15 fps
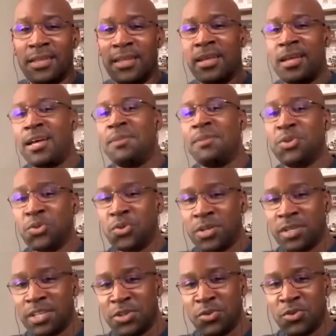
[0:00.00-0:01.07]
I'm doing a
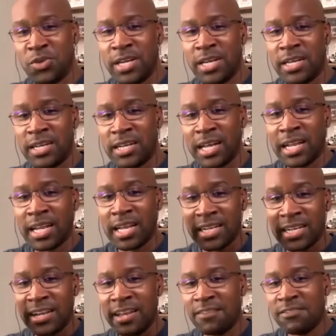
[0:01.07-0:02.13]
Q&A. I like
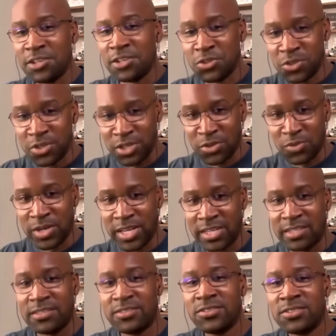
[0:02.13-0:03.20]
never do
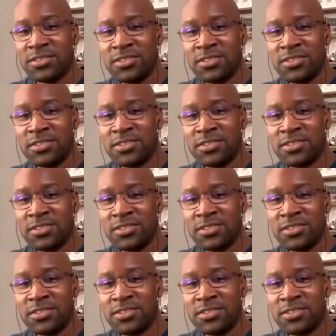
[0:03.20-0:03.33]
Q&As.